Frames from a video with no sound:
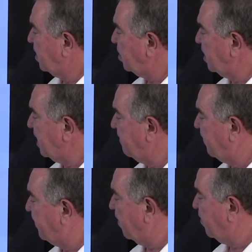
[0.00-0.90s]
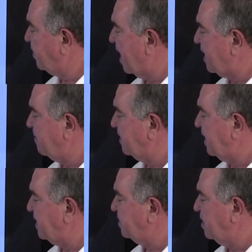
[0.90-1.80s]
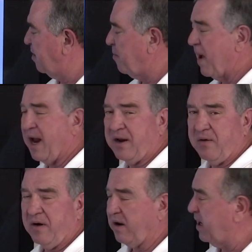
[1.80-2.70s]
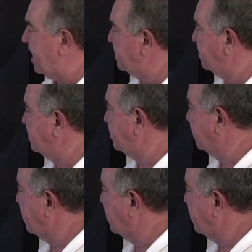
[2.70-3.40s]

You need photo documentation of the bond connections,